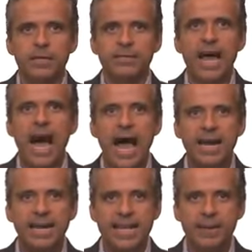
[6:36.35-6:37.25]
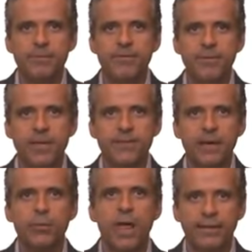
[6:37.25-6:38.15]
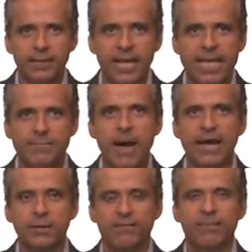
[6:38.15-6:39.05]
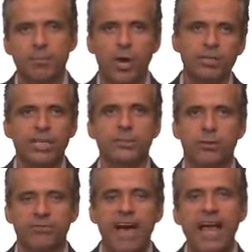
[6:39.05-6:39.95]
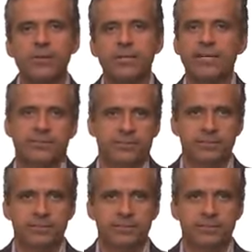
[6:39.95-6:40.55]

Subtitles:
The higher the NPV, the greater the impact of a project on value. That's,